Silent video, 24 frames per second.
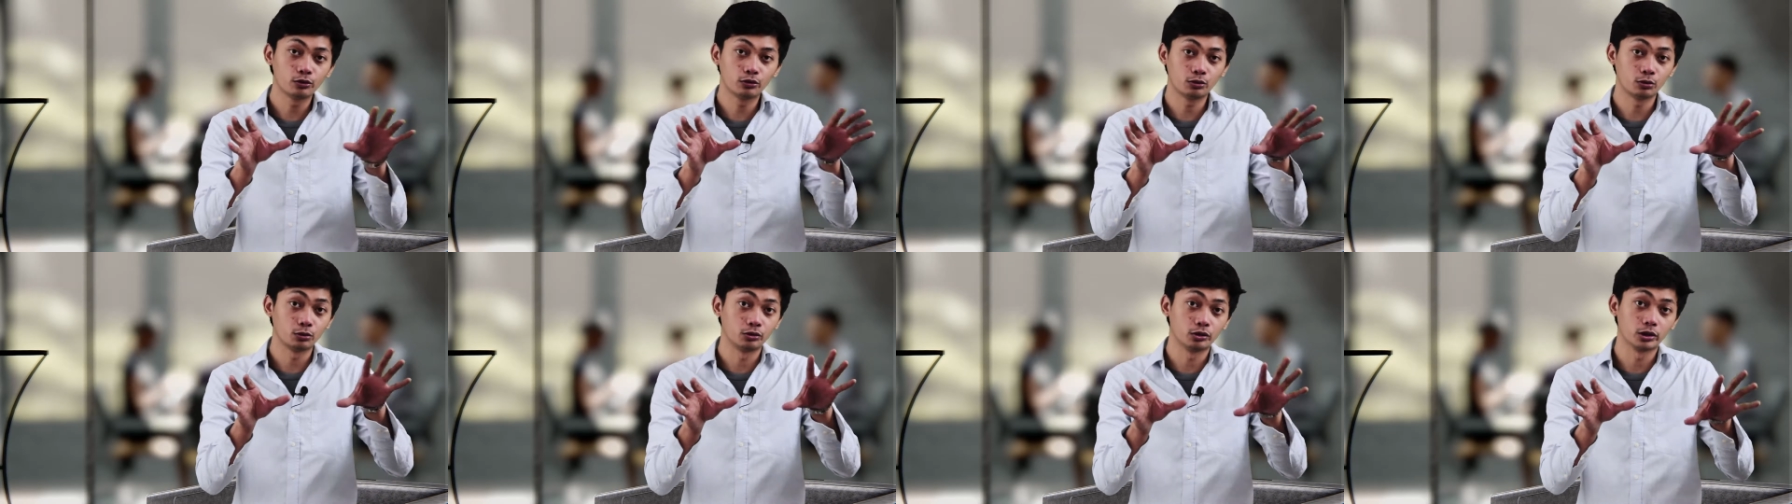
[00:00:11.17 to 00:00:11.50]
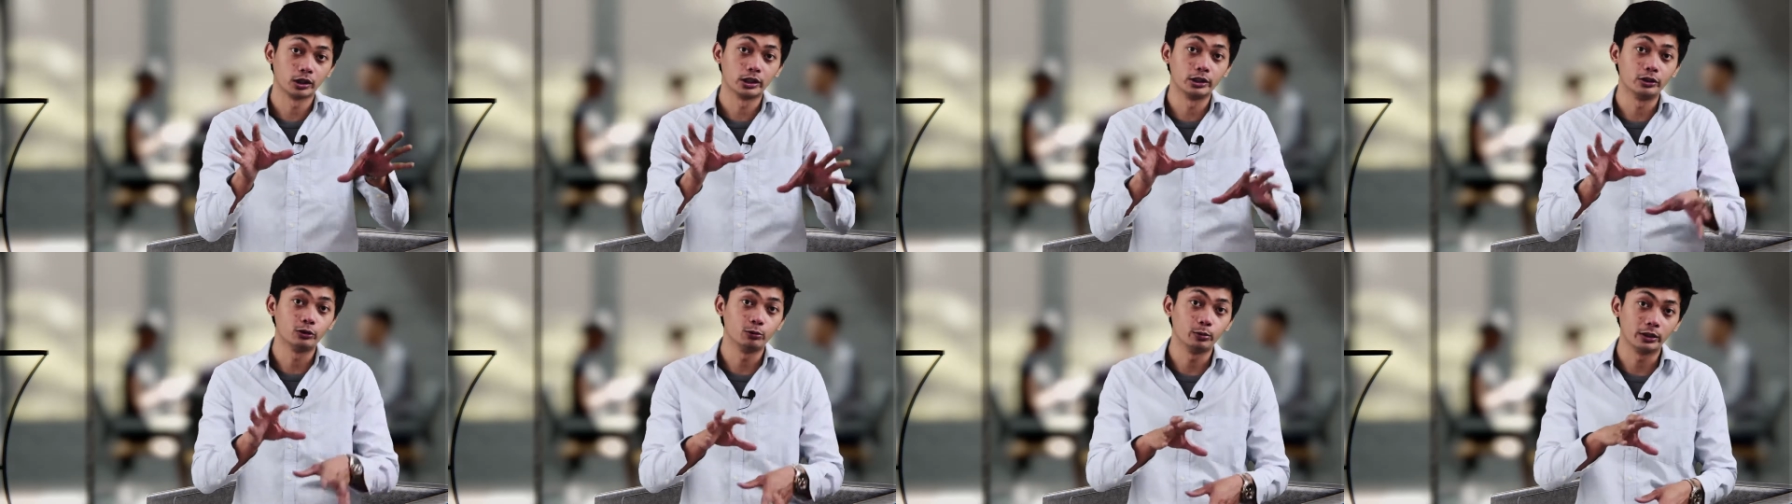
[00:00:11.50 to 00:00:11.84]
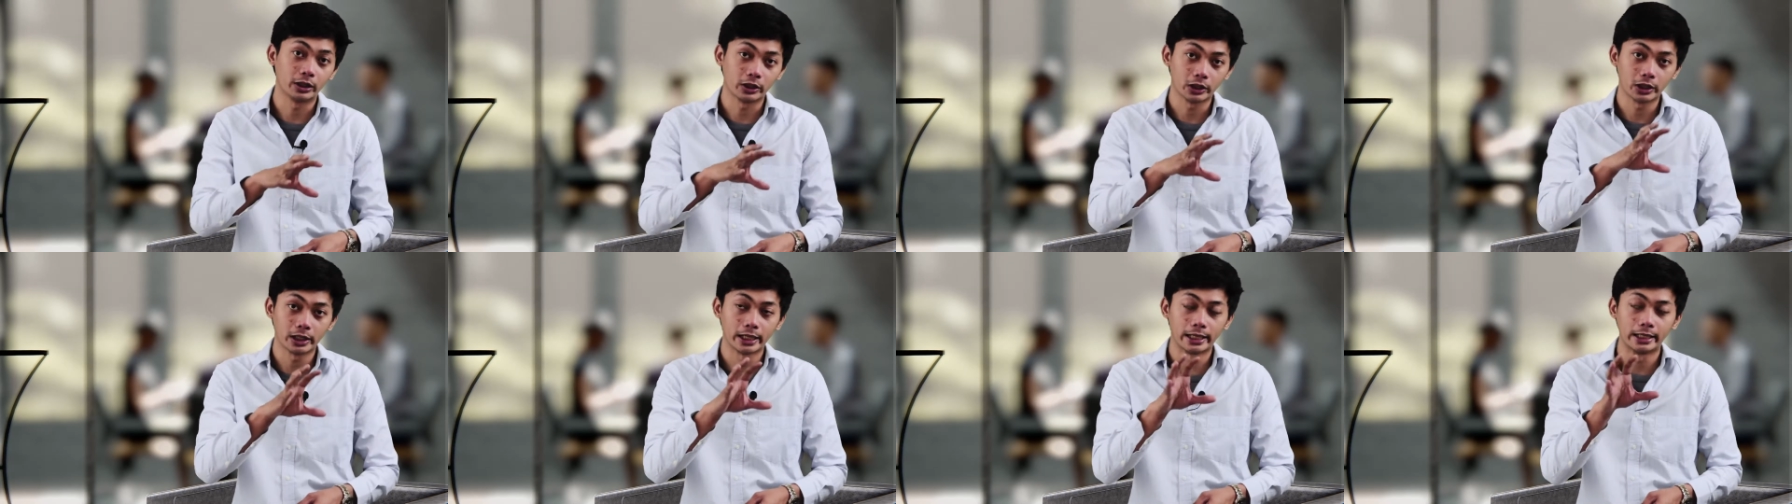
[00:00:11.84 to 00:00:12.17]
two studies we
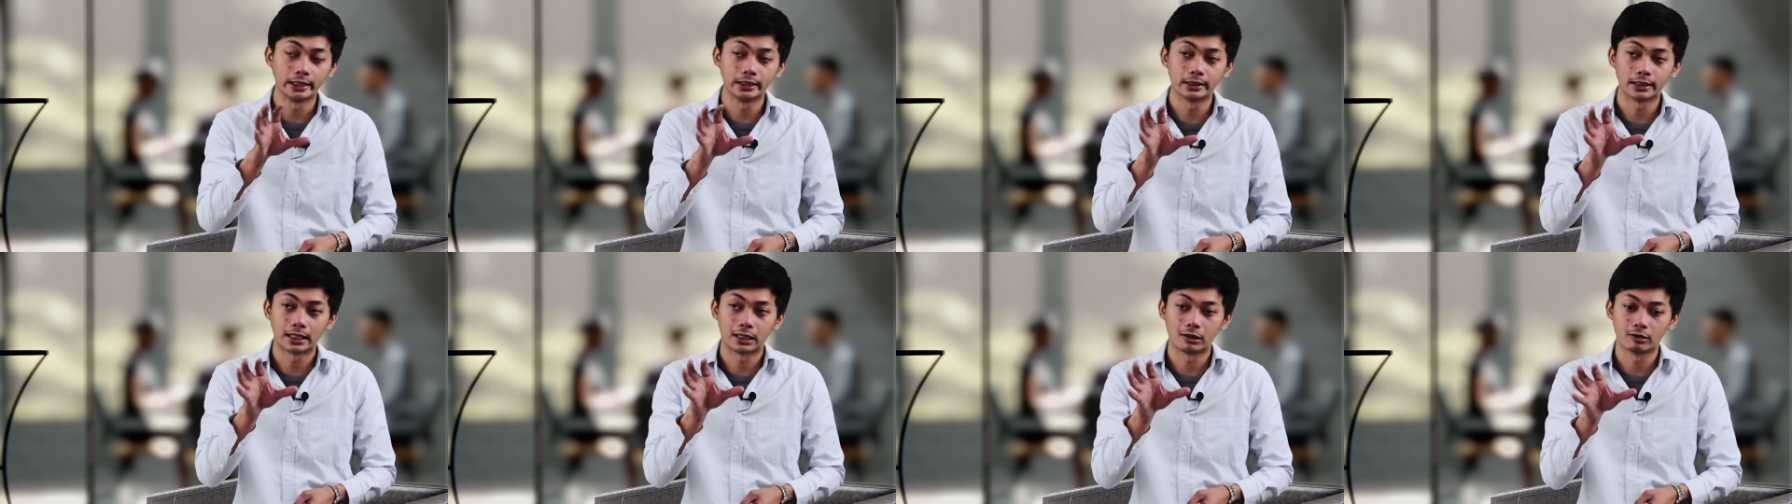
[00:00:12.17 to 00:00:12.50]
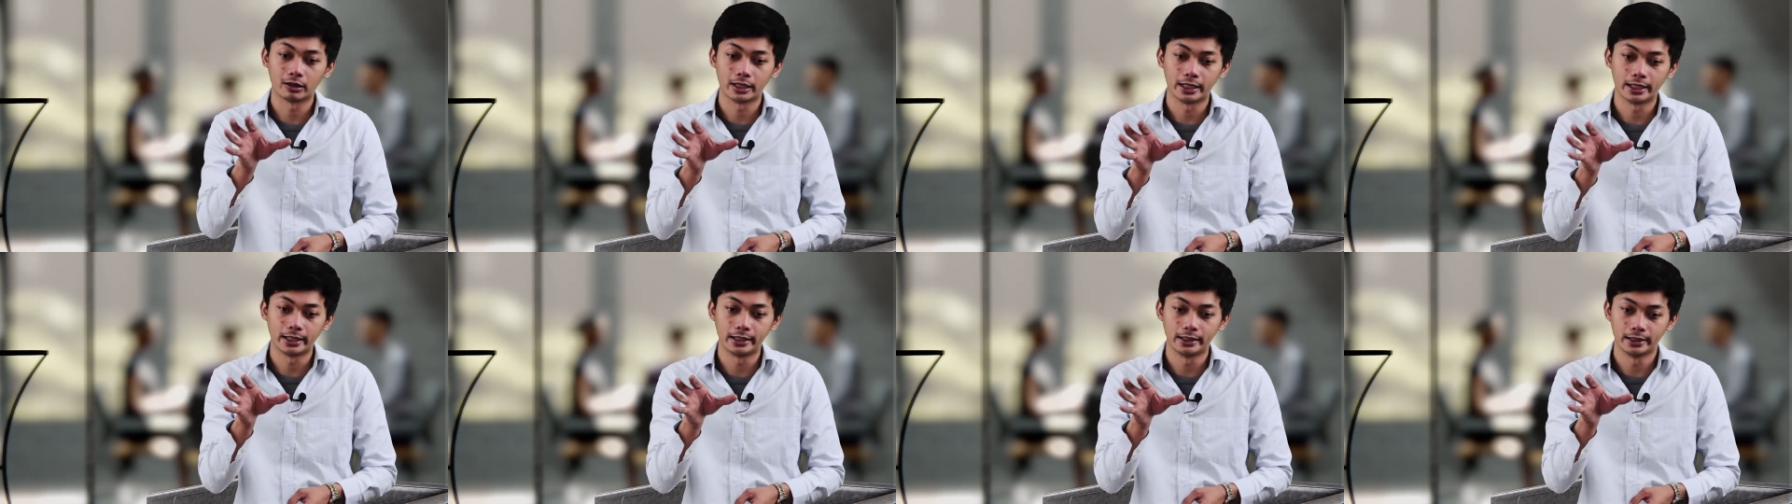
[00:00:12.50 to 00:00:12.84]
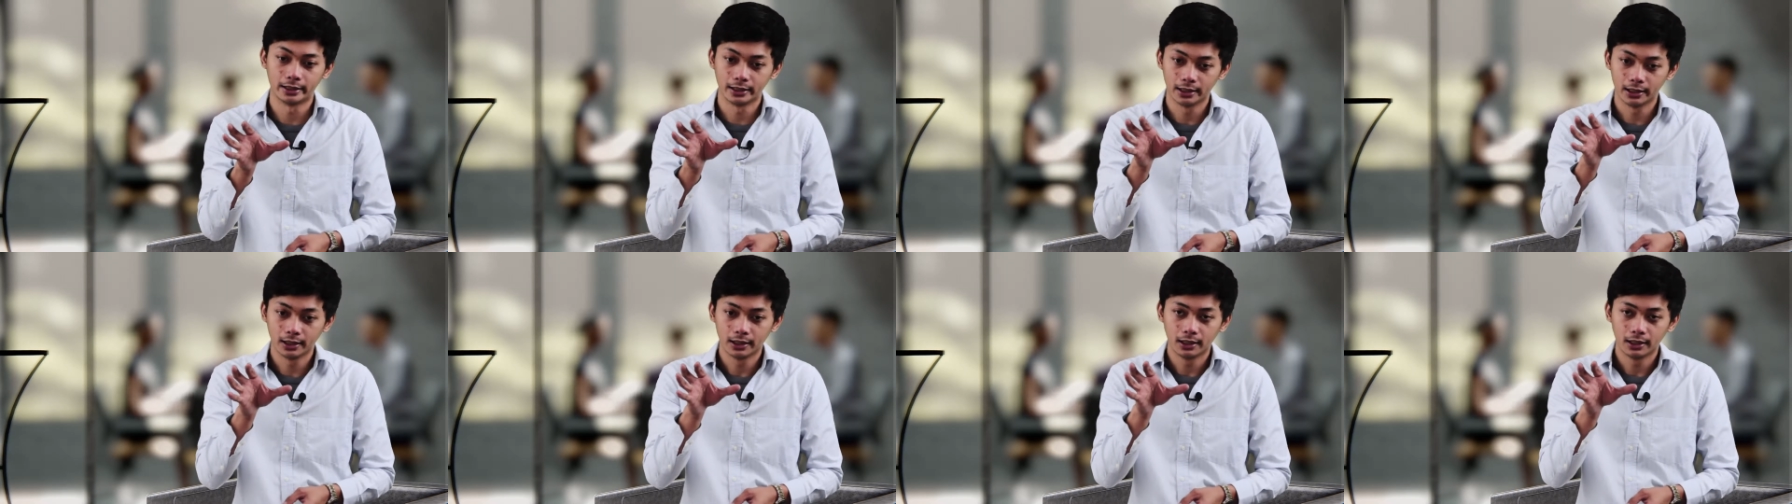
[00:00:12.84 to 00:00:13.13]
create now a